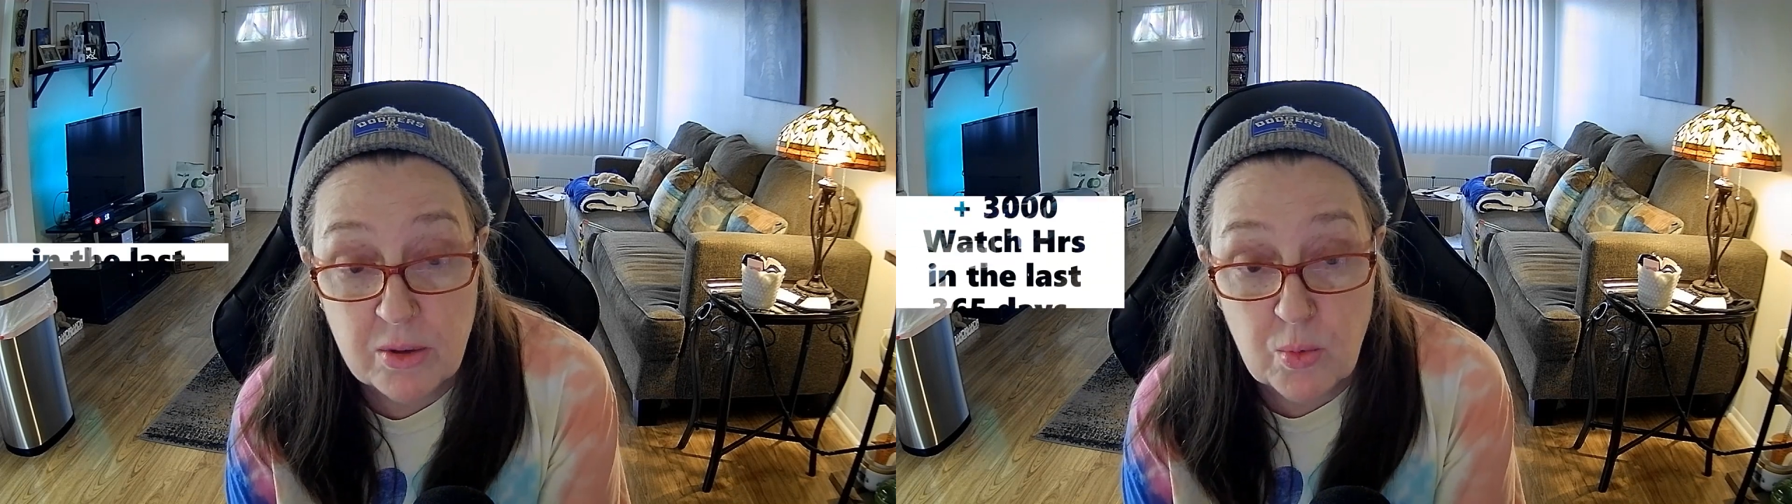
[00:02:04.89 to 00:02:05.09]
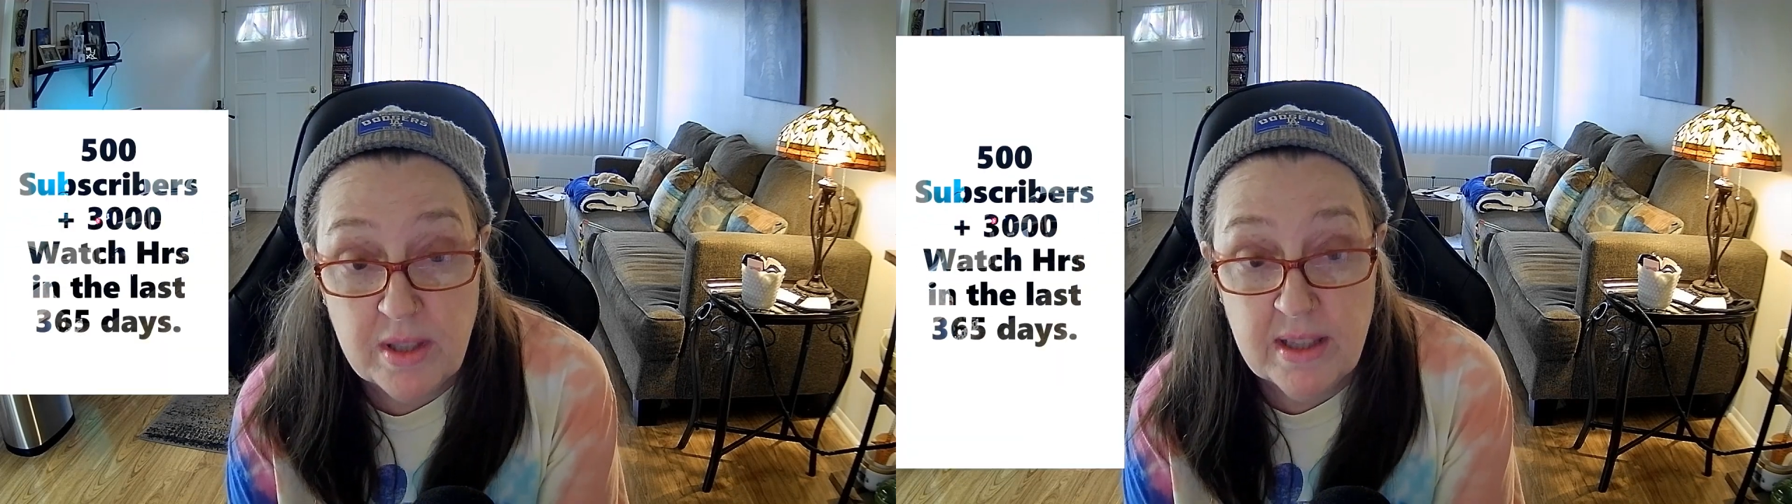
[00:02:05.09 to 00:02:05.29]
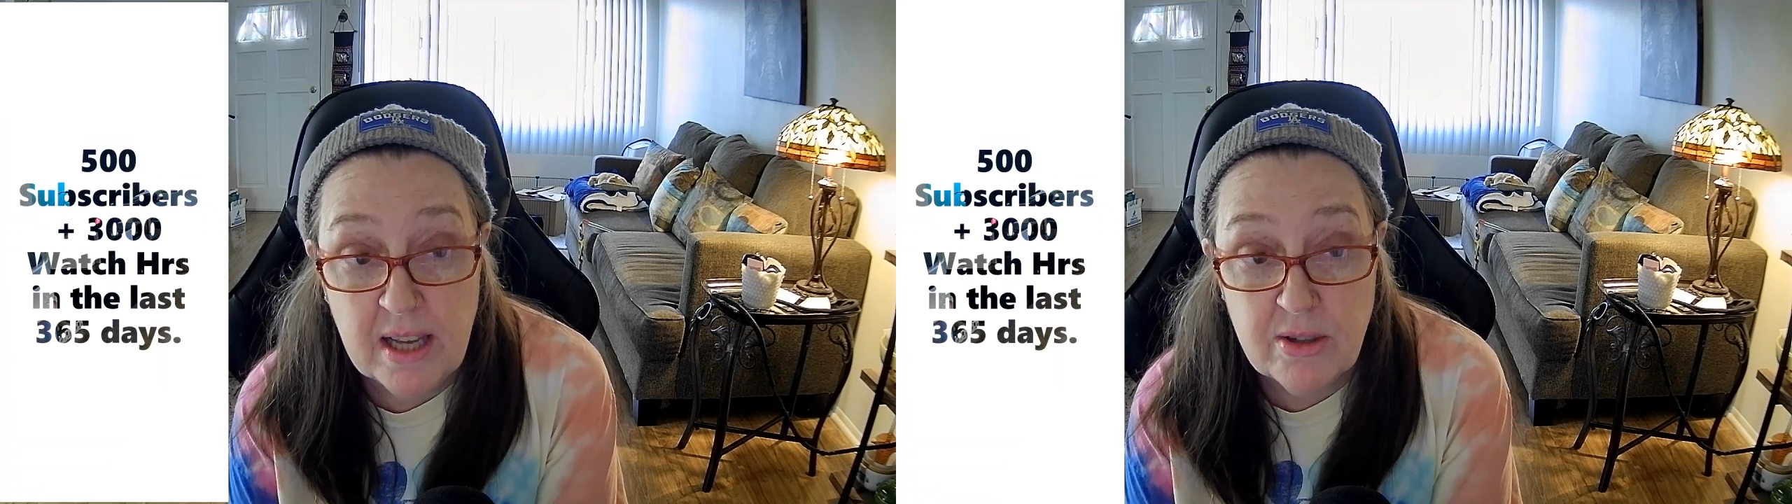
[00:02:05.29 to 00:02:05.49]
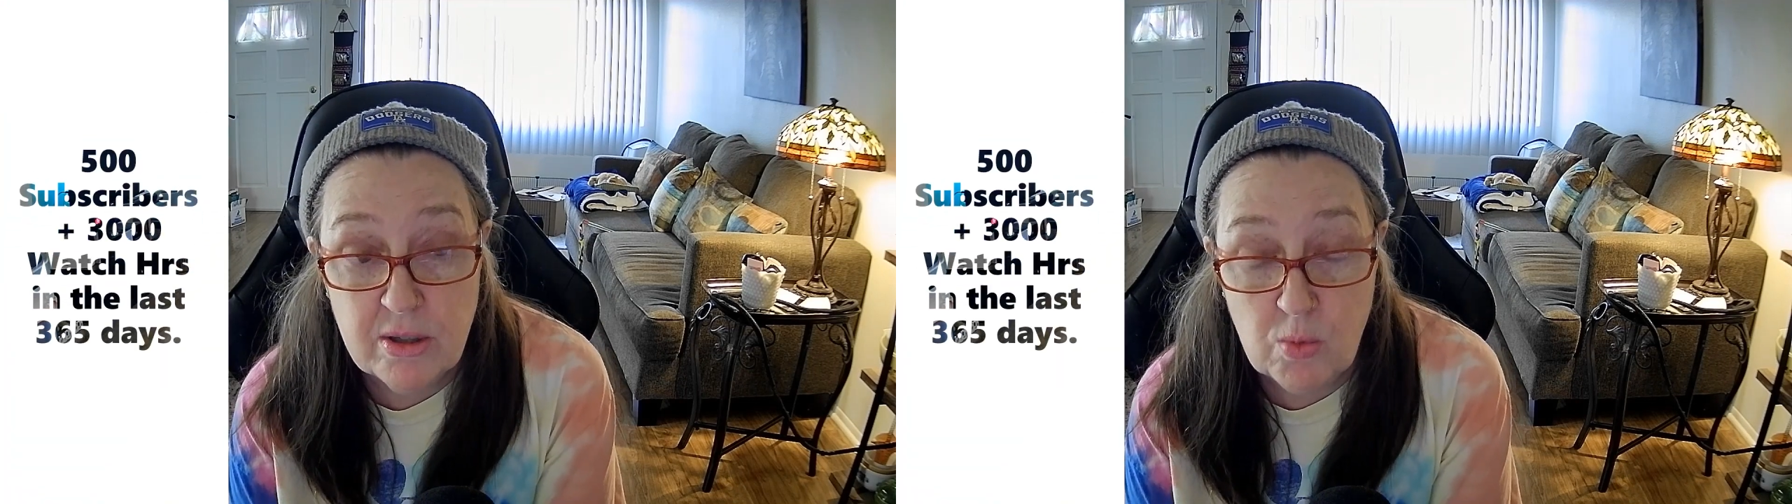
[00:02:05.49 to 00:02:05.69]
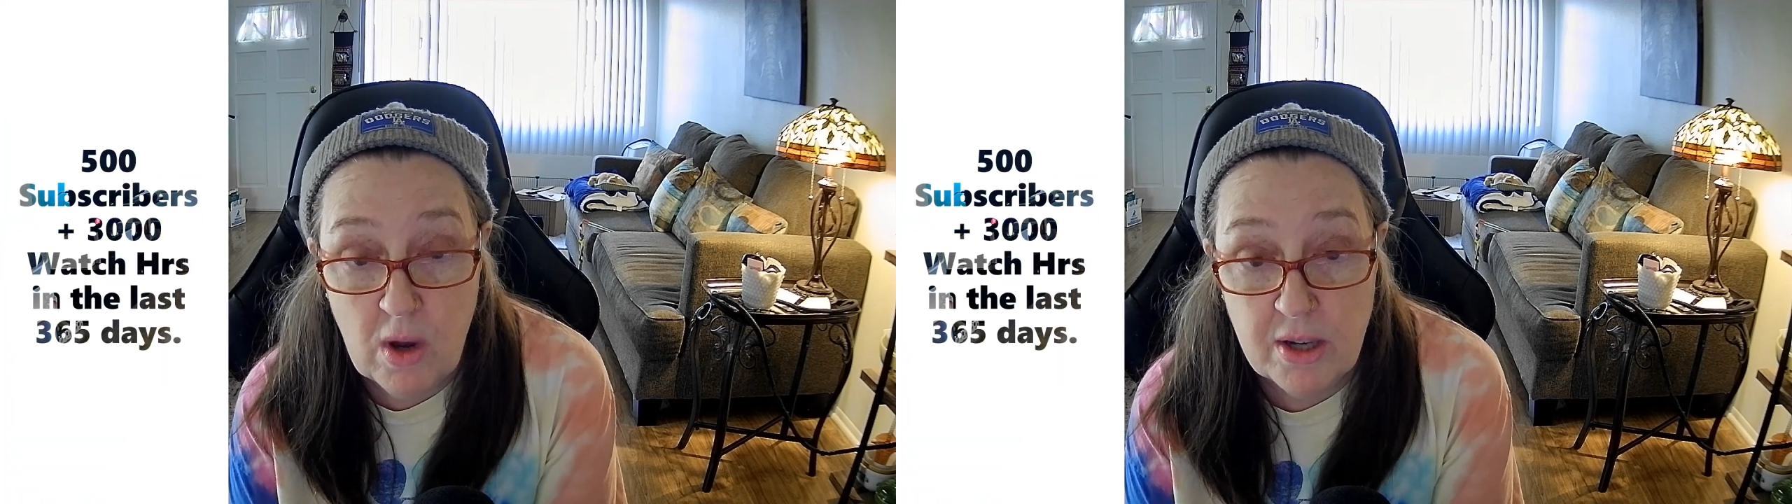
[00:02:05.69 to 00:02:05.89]

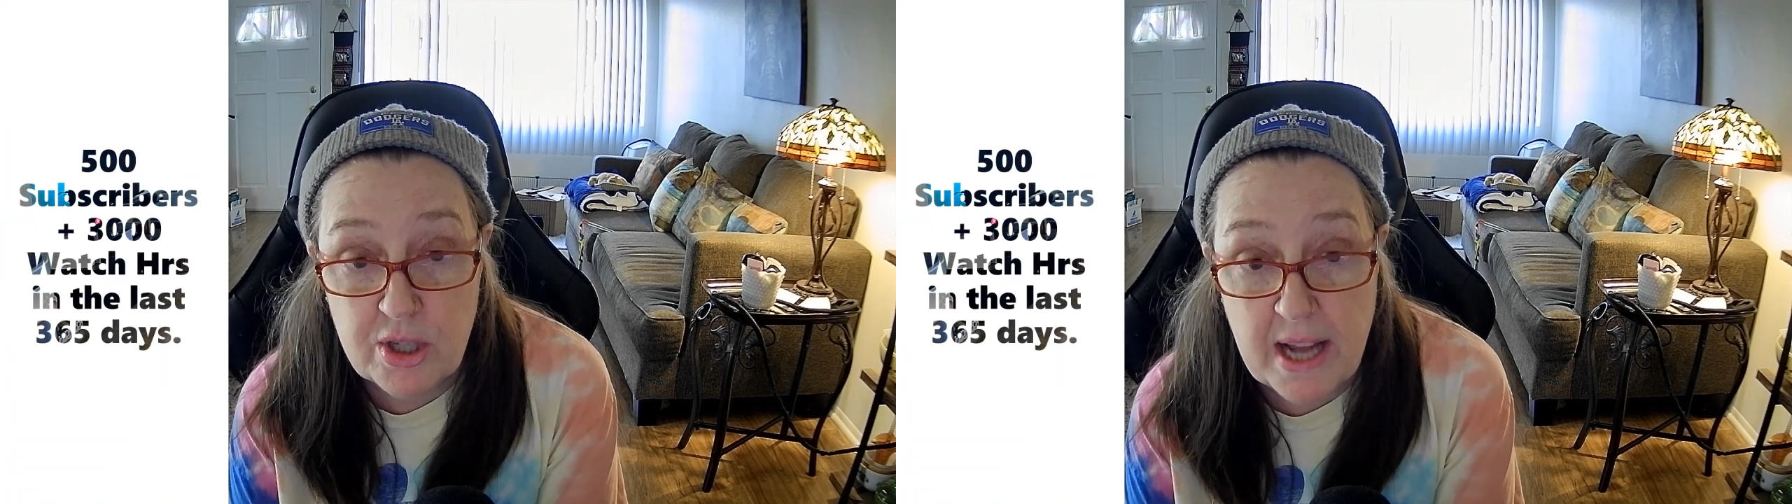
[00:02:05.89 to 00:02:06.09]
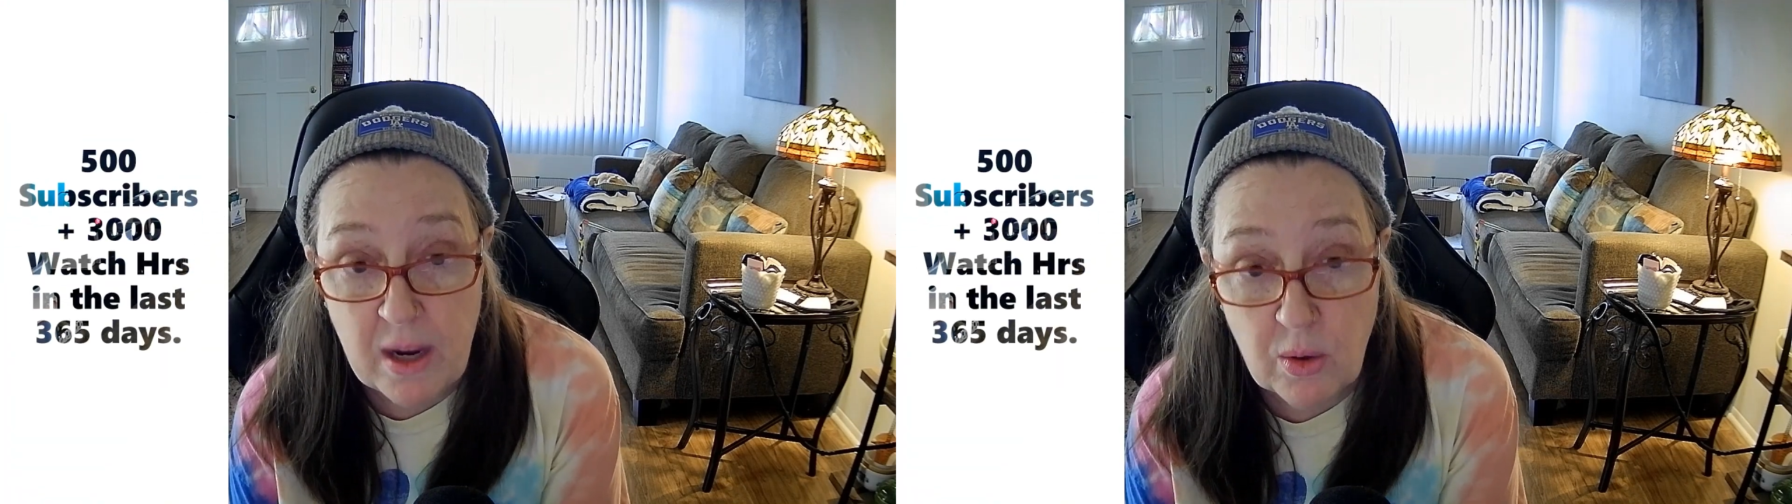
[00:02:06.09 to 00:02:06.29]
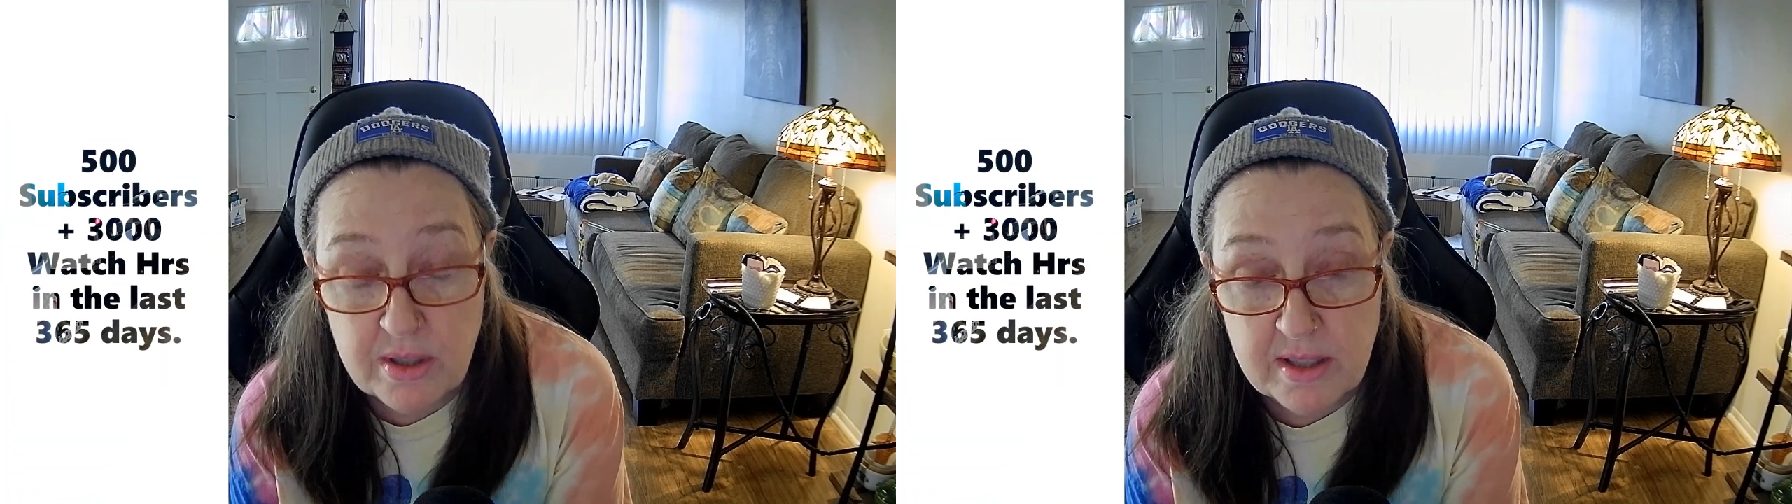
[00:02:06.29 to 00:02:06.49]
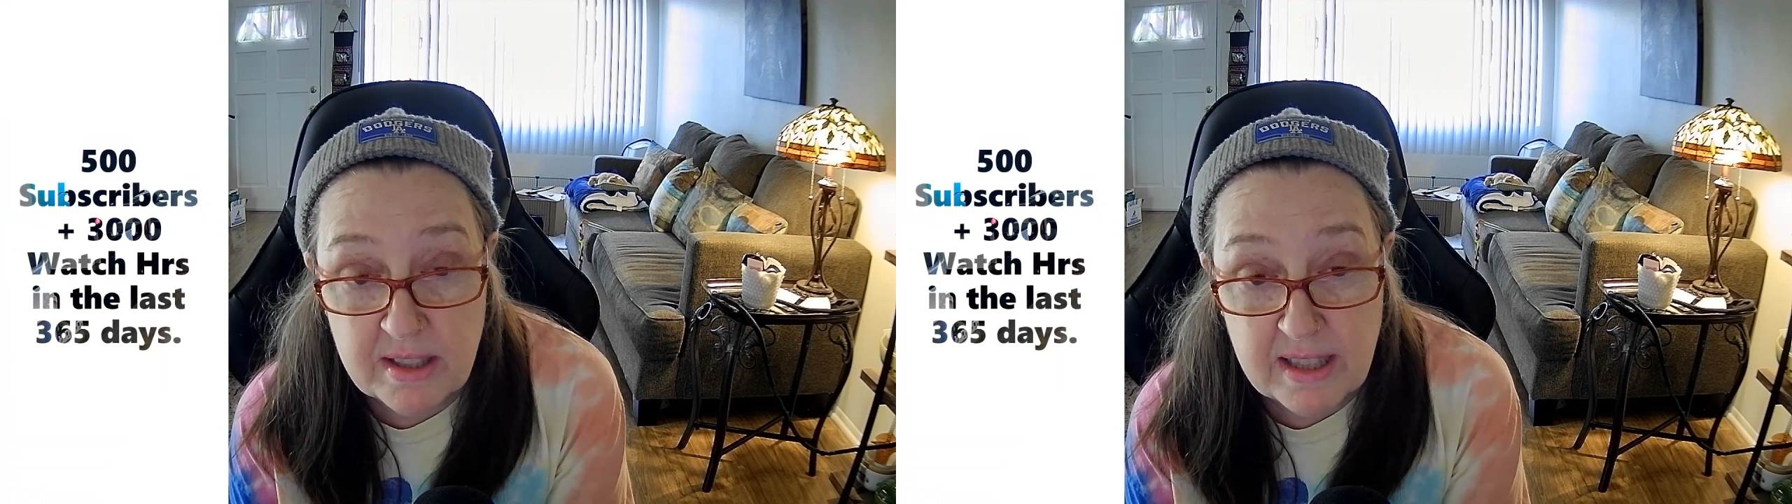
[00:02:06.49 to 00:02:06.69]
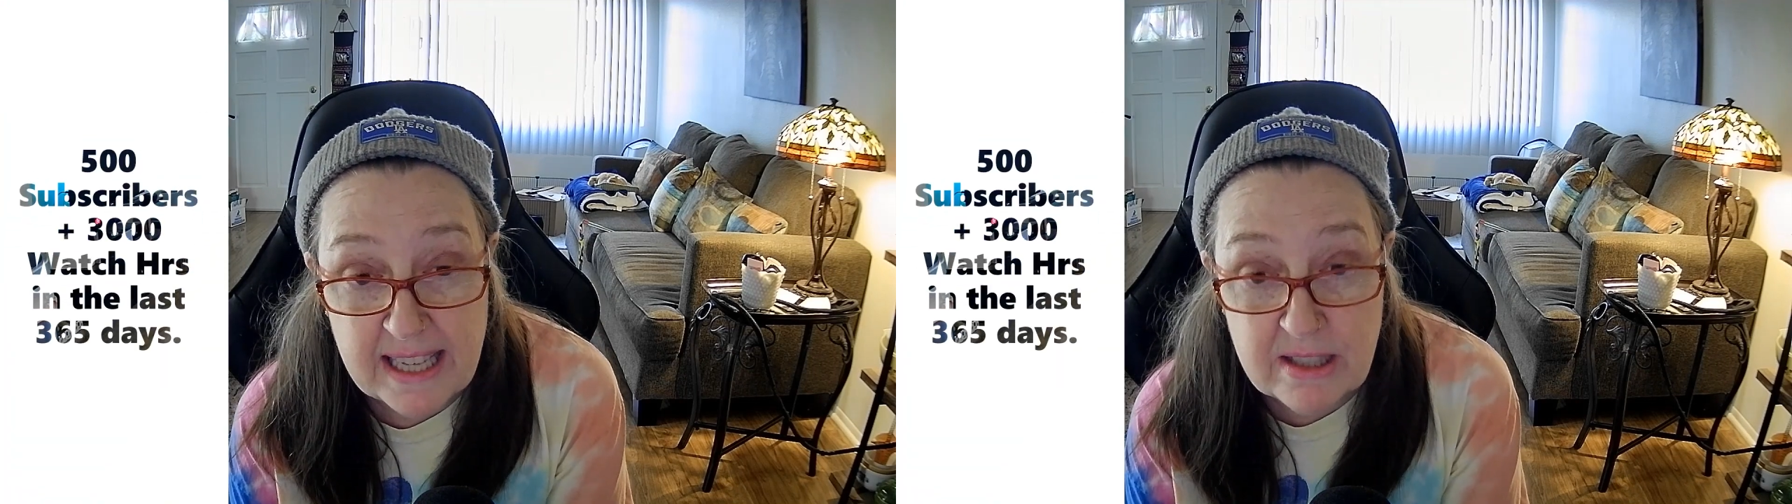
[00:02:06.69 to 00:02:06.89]
3,000 watched hours in the
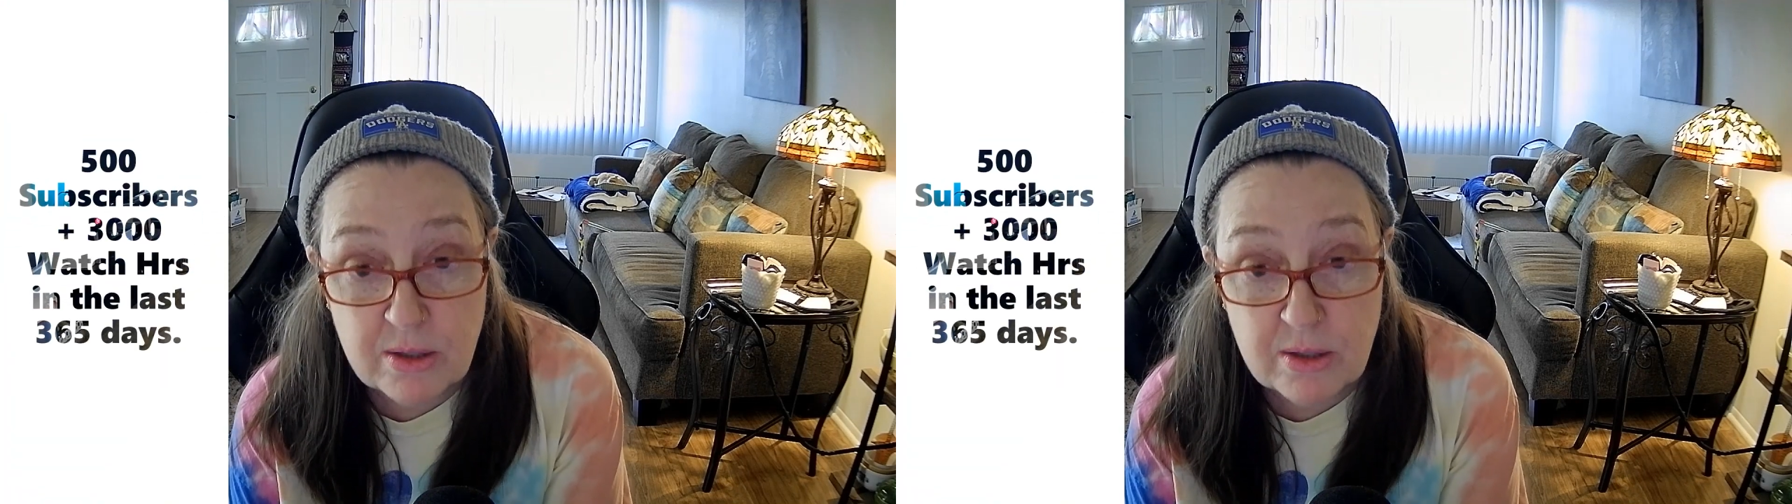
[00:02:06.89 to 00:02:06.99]
last